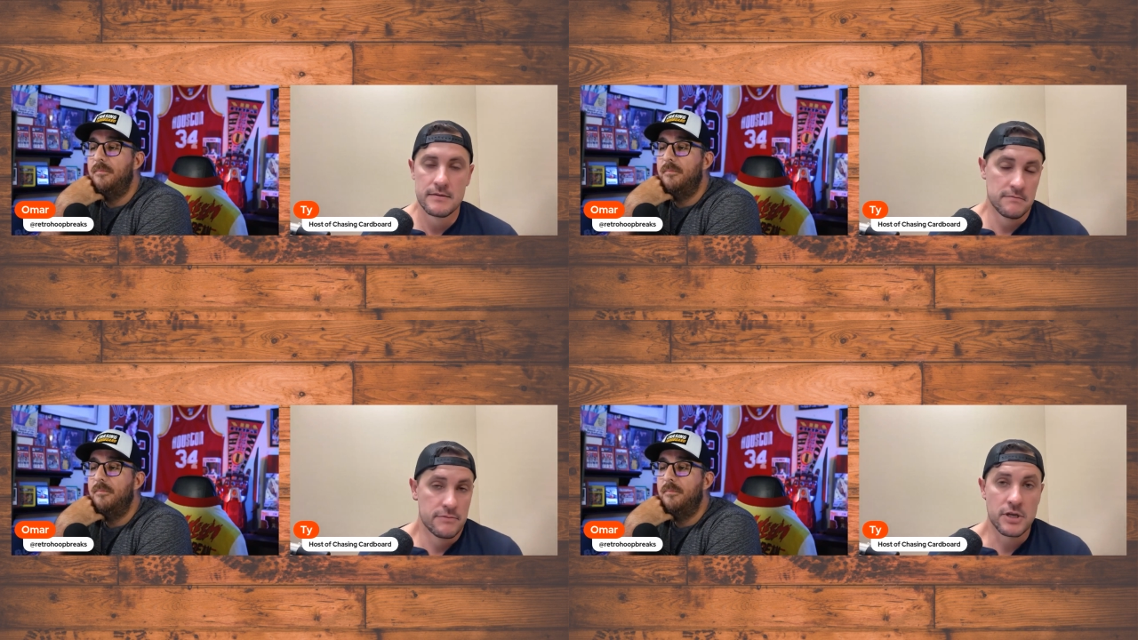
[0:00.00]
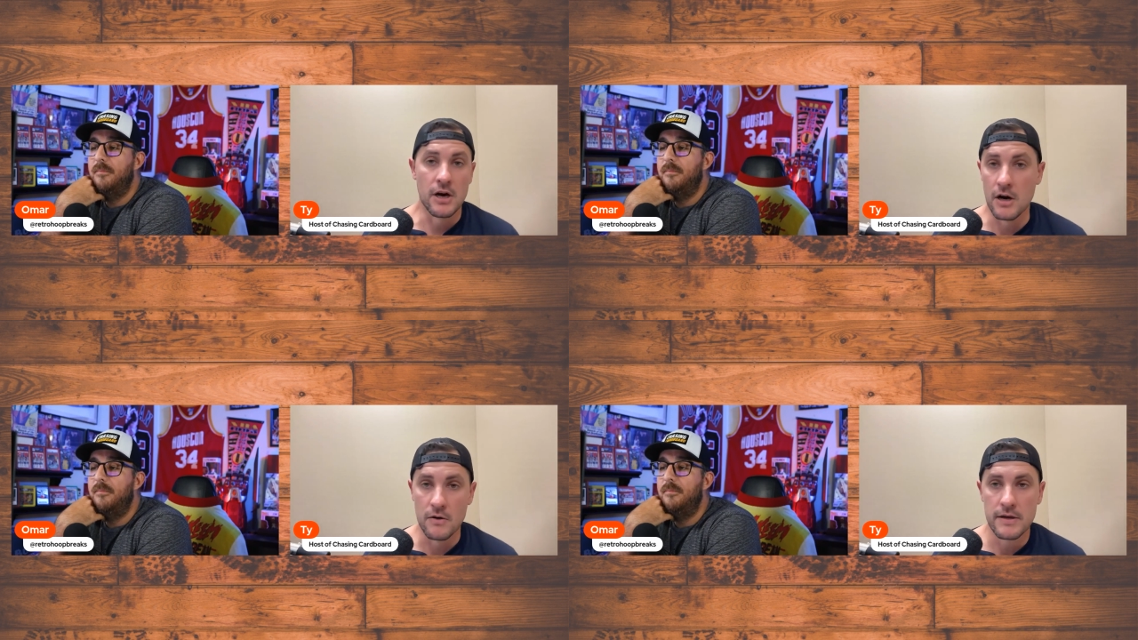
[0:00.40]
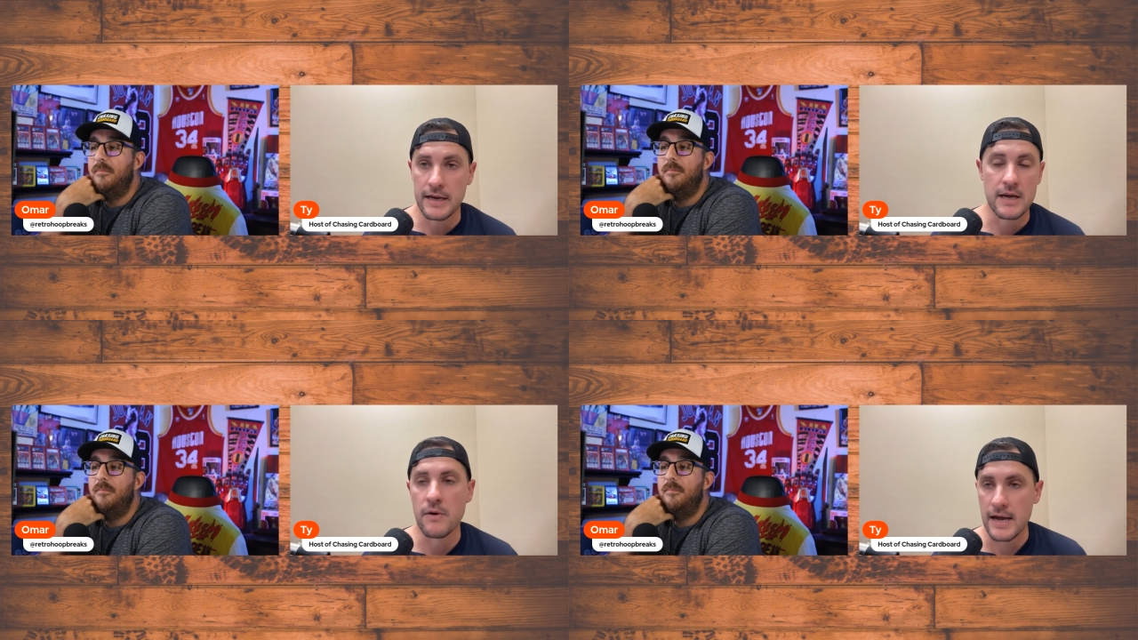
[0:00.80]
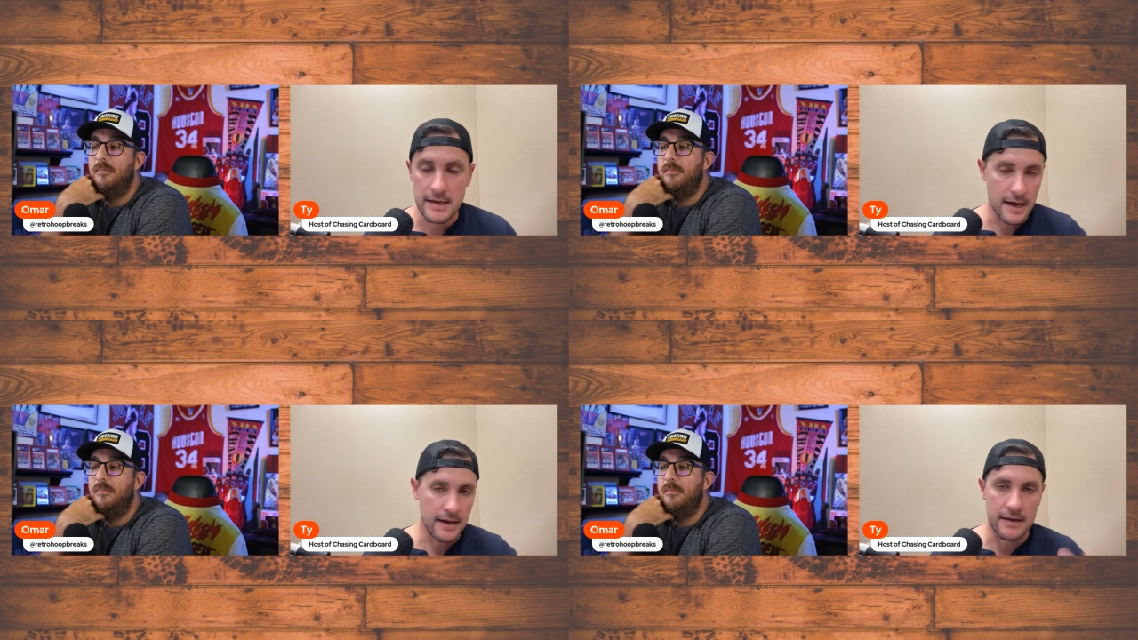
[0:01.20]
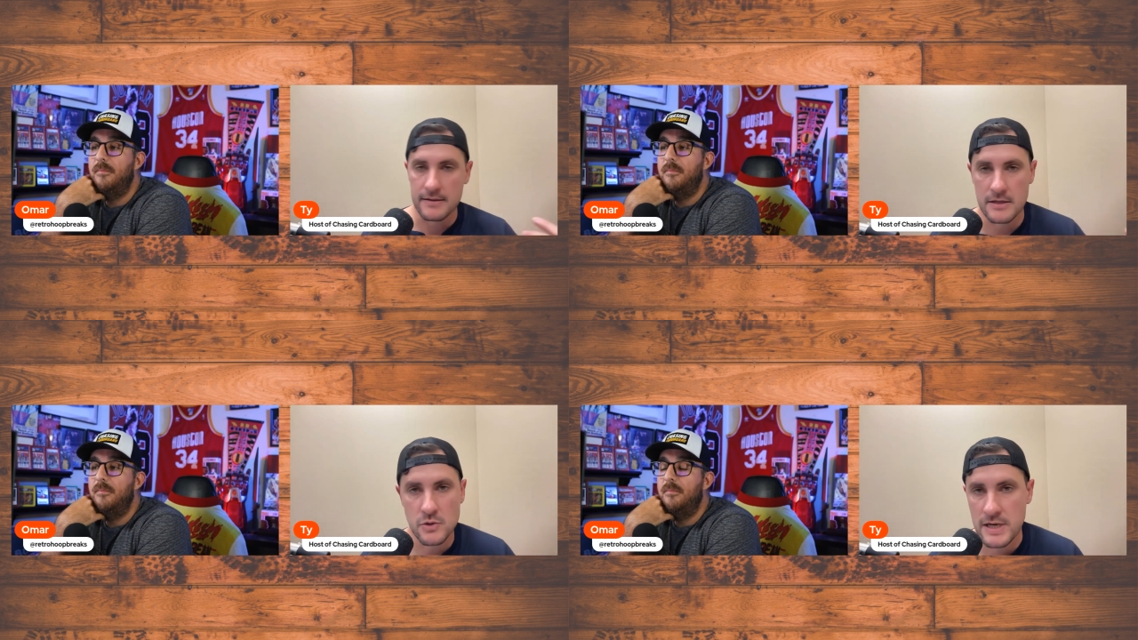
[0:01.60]
Speaker 1: so anyway, I,
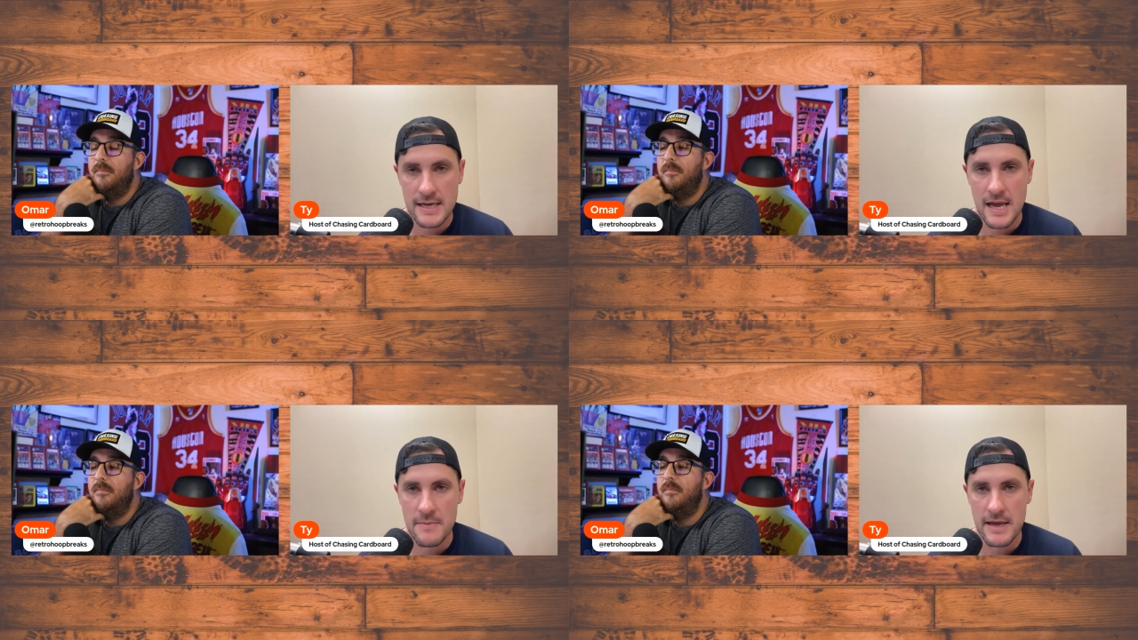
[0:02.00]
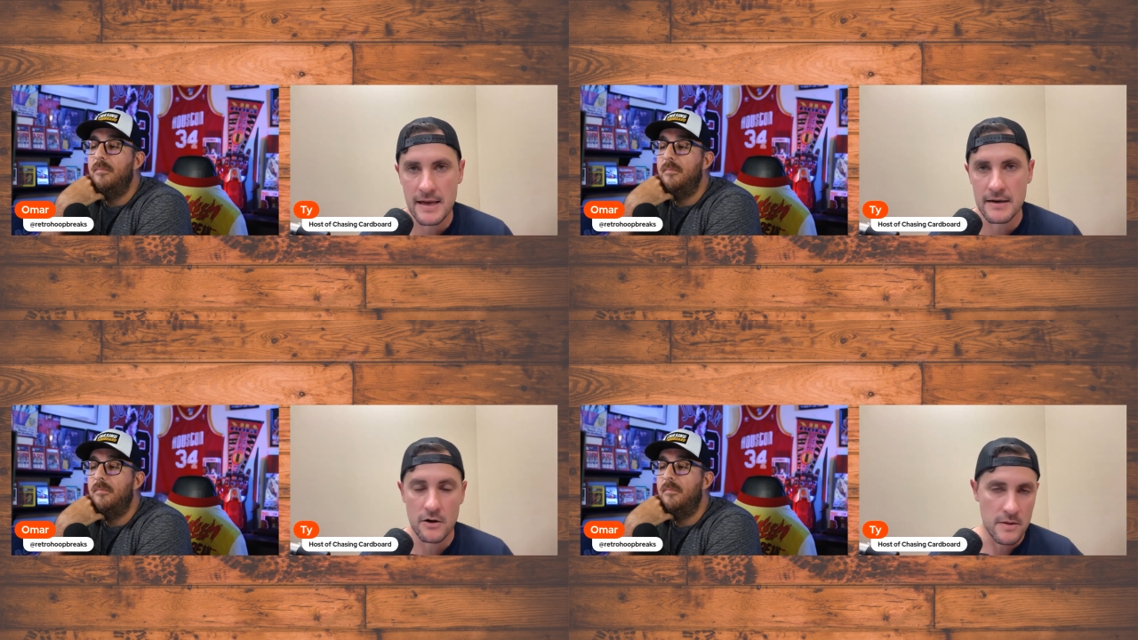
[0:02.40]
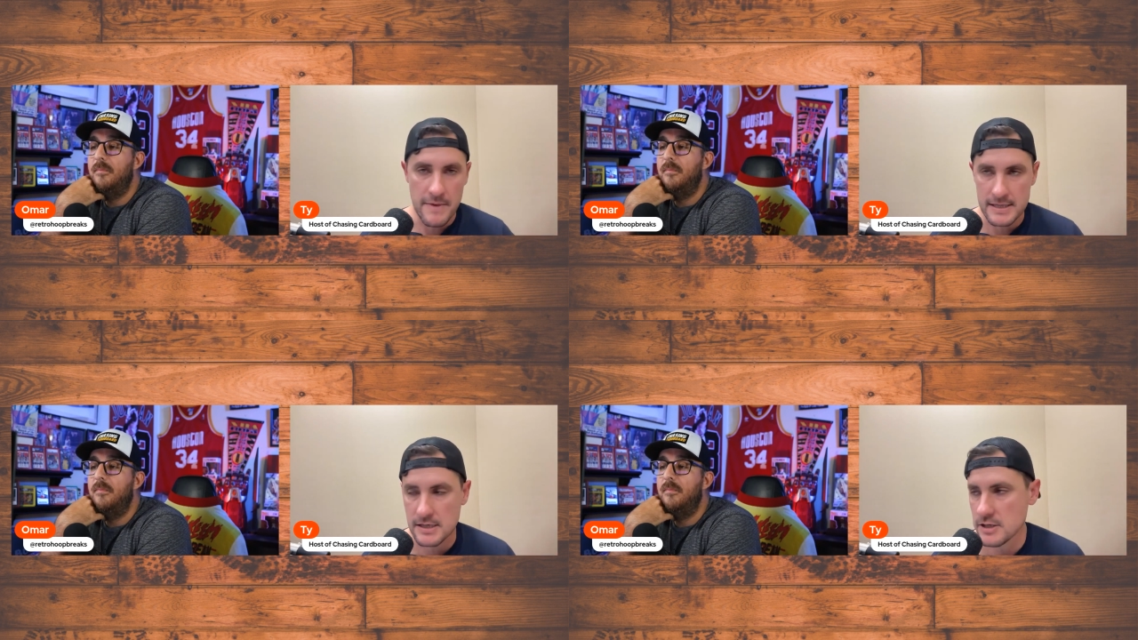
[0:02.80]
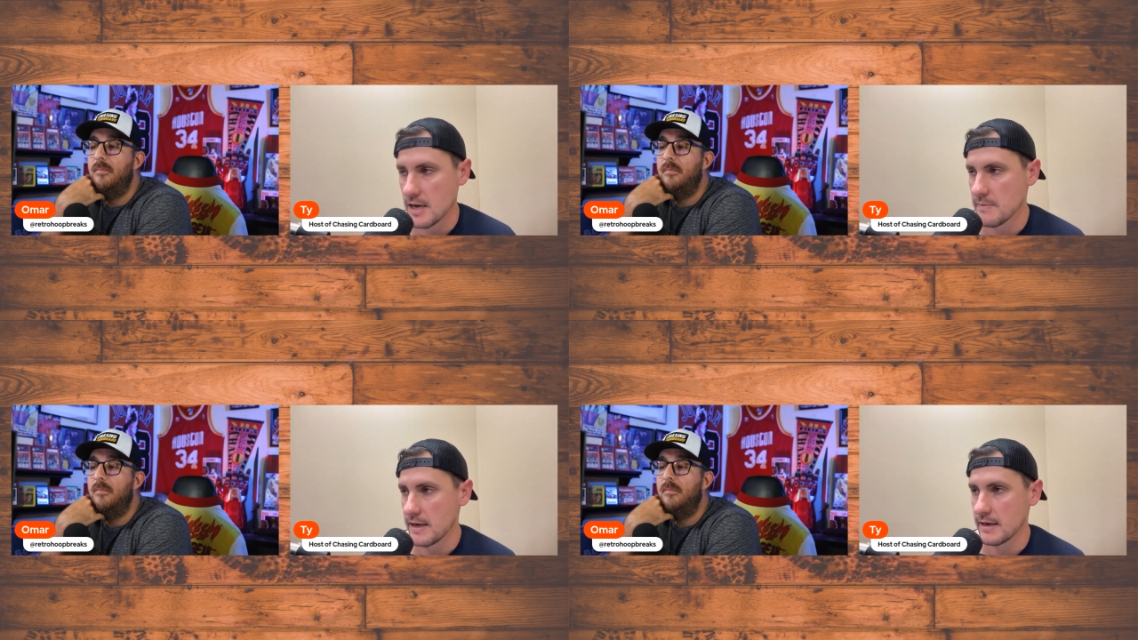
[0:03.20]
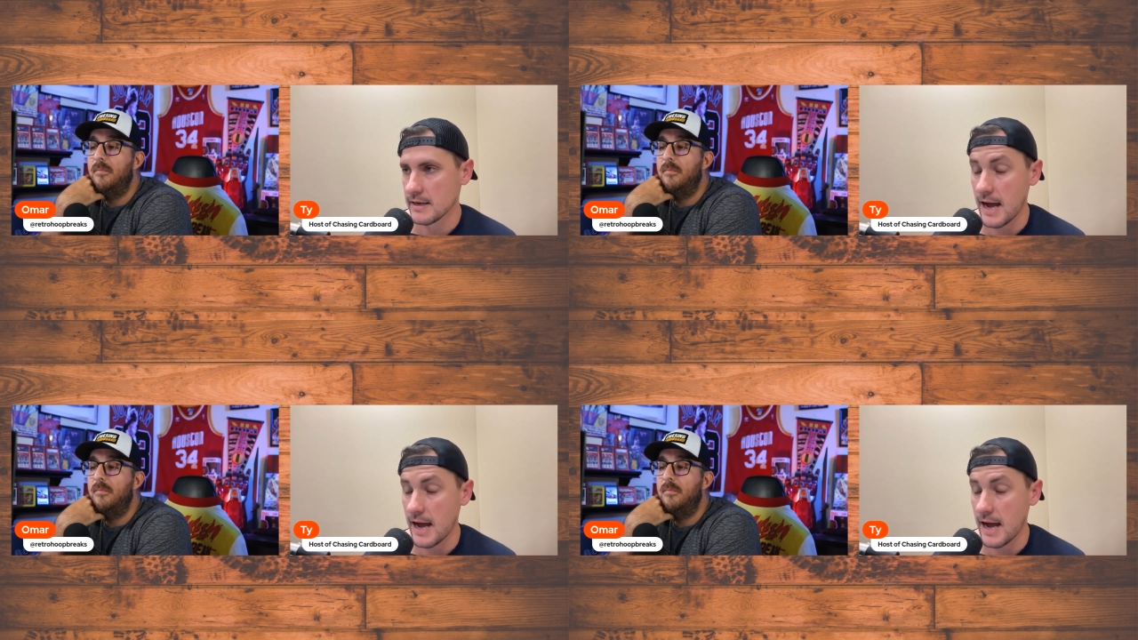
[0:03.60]
the tweet came in or the message came in.